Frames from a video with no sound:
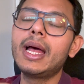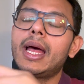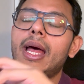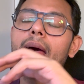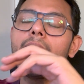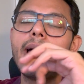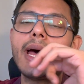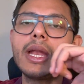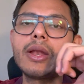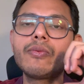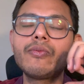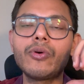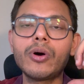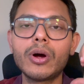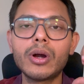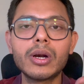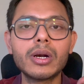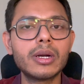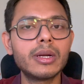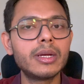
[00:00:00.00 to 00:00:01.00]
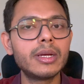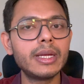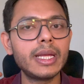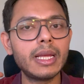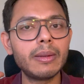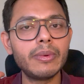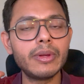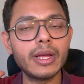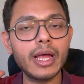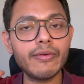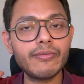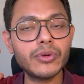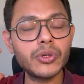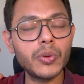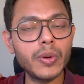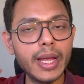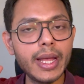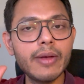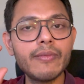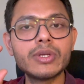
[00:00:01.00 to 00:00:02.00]
And for
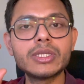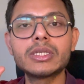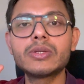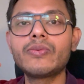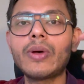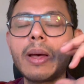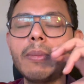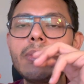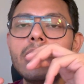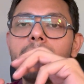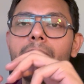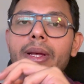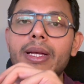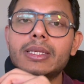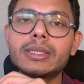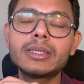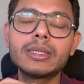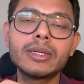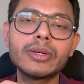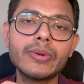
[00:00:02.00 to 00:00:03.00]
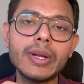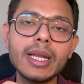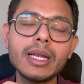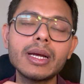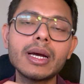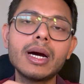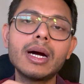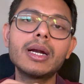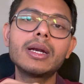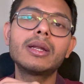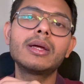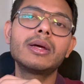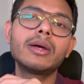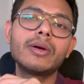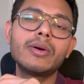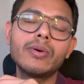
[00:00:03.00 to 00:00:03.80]
F2A, which is family-based green card,